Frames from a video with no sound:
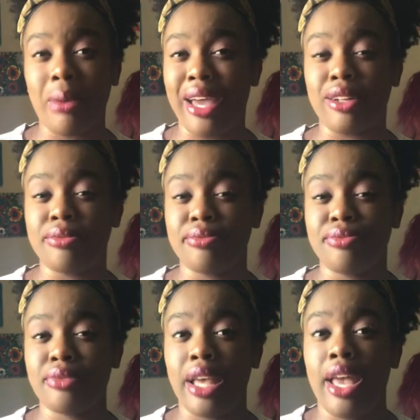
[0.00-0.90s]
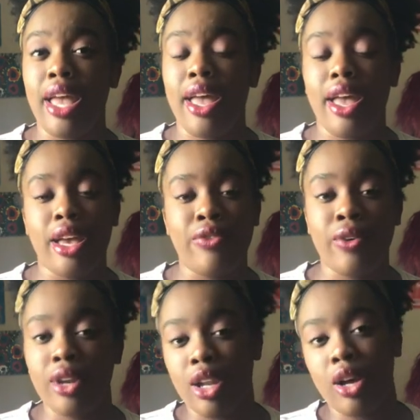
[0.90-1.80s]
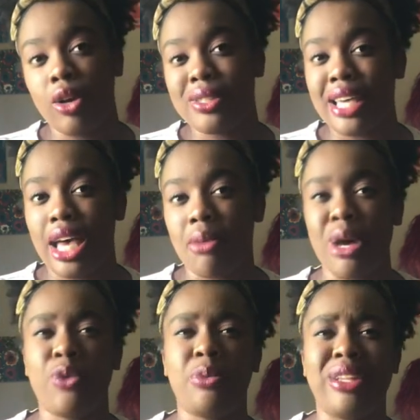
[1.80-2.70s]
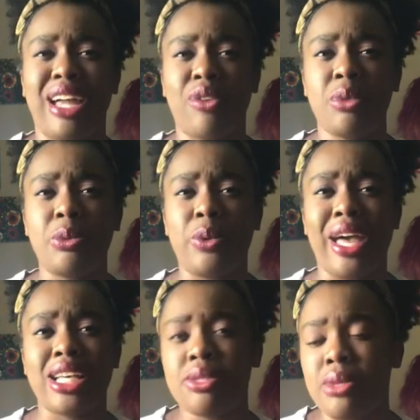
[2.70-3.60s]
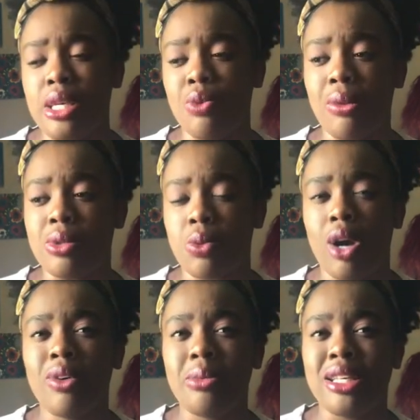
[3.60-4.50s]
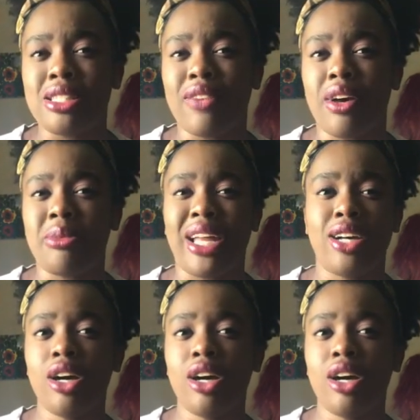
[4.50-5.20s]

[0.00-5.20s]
matter. And for a long time, I would be like, when people would ask me what was wrong with me and stuff, I'd be like,